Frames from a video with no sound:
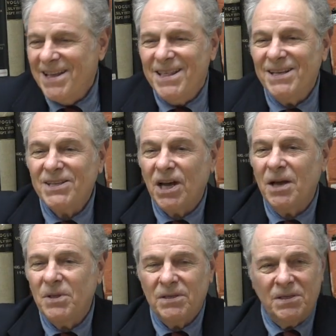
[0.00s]
this
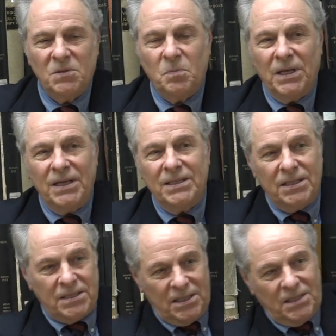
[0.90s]
time it's this place
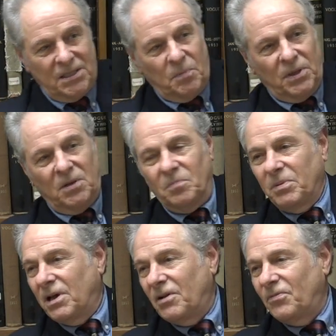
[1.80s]
that sits up on the
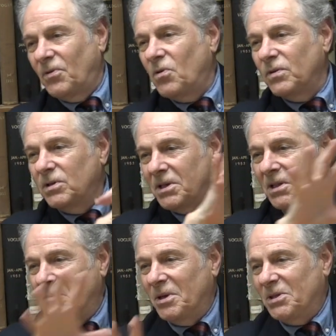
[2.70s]
bluff
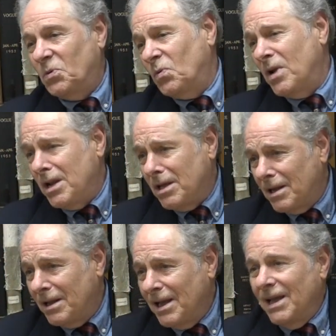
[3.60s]
overlooking the
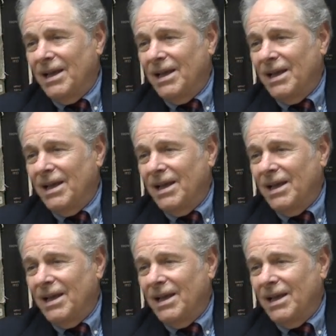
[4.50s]
Mediterranean.